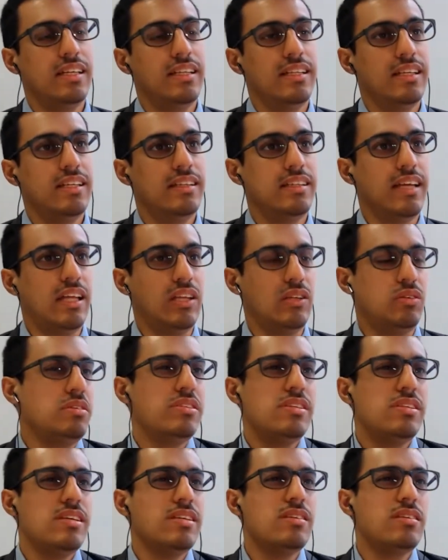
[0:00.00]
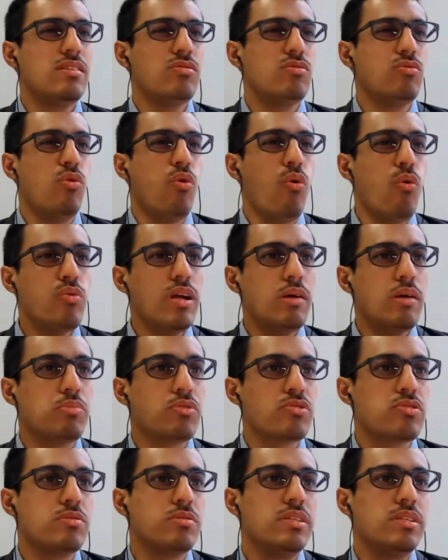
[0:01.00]
discredit this
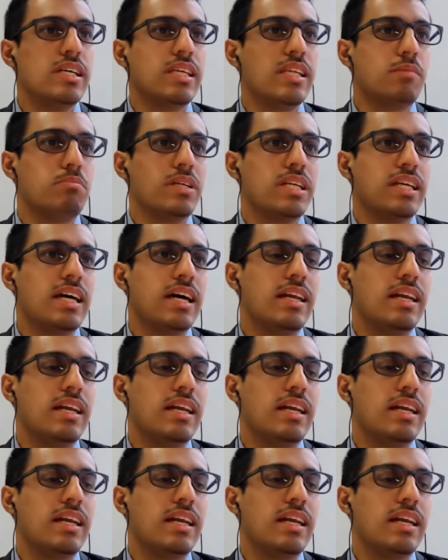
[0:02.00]
state.